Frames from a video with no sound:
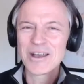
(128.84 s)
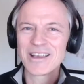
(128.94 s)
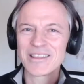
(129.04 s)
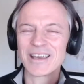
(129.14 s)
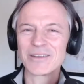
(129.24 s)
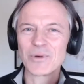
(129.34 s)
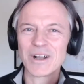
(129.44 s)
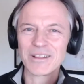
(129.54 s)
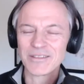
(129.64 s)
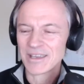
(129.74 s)

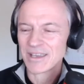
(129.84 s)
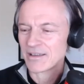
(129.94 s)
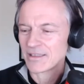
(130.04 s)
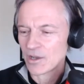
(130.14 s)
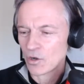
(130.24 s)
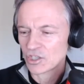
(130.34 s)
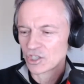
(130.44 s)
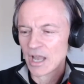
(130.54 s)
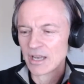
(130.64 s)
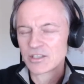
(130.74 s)
That they all
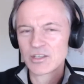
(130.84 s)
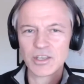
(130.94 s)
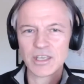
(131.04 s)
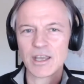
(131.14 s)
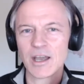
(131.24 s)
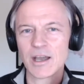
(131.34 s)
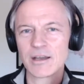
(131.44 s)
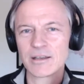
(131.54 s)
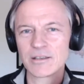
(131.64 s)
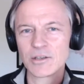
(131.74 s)
challenge
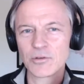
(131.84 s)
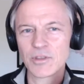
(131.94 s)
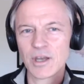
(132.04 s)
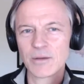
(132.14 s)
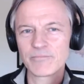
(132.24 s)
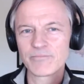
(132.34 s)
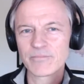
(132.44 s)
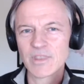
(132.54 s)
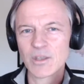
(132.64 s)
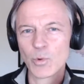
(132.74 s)
the
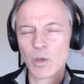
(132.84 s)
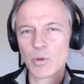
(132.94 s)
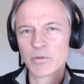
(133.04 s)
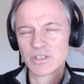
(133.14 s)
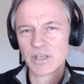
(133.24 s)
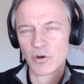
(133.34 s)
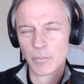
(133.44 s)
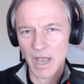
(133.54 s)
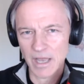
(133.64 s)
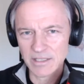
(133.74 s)
way we perceive our
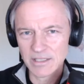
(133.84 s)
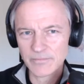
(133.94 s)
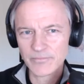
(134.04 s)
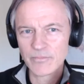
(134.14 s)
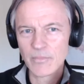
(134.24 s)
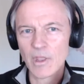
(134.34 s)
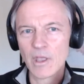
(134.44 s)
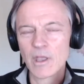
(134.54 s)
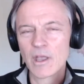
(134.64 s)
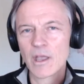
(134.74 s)
past,
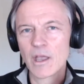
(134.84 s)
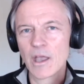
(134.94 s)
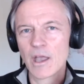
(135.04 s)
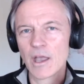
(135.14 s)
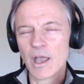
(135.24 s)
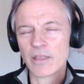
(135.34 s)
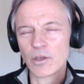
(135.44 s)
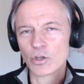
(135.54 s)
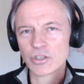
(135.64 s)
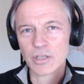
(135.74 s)
and they
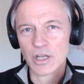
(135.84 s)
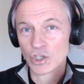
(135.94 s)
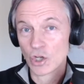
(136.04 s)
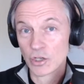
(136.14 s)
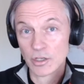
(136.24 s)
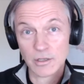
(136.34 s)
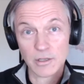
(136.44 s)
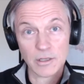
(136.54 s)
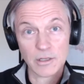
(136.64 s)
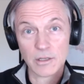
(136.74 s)
also touch on
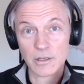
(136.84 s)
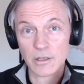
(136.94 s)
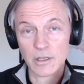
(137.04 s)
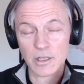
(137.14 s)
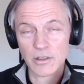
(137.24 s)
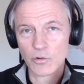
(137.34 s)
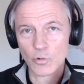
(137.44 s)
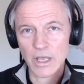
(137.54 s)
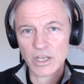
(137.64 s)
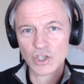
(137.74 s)
the
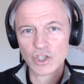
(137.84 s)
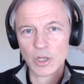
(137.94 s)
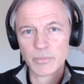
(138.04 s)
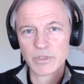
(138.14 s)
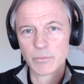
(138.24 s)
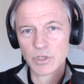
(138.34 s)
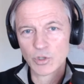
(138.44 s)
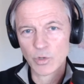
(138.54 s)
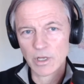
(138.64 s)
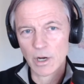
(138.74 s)
relationships
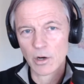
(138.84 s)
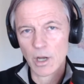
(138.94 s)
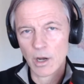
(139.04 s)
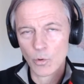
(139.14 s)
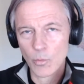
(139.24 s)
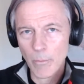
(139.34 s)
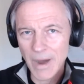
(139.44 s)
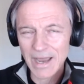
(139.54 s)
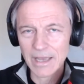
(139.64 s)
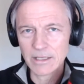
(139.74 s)
between our
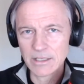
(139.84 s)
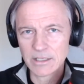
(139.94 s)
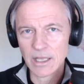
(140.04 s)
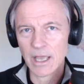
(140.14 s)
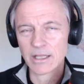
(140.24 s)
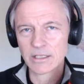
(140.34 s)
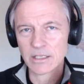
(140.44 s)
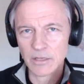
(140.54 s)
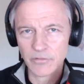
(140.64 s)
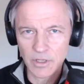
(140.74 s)
minds and
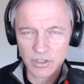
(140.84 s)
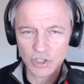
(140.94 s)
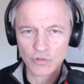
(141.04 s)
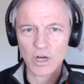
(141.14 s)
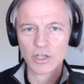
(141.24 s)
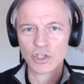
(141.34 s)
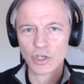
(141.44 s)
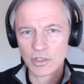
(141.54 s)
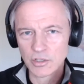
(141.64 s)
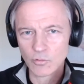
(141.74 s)
significant
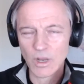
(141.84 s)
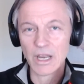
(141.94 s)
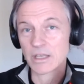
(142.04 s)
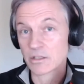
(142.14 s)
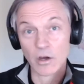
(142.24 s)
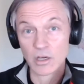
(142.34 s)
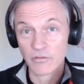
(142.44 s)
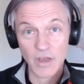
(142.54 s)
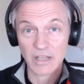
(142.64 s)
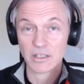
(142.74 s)
structures, relics,
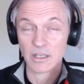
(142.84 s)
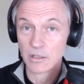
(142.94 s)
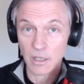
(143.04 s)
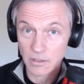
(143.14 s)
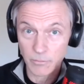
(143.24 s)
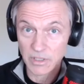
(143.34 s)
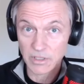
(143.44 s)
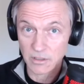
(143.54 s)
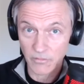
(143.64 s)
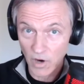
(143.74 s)
artifacts, and
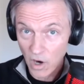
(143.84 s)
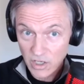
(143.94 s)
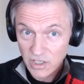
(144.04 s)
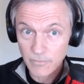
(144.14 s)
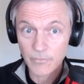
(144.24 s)
pieces of art,